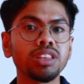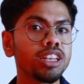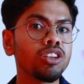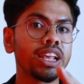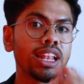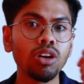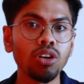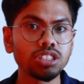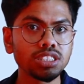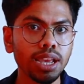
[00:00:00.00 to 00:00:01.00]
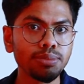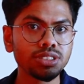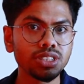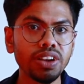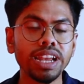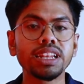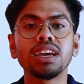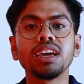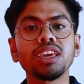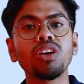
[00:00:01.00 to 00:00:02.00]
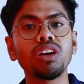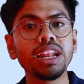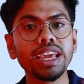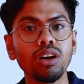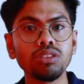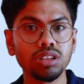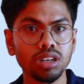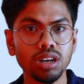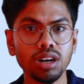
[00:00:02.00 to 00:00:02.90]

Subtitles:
then your analog concepts, right? Your layout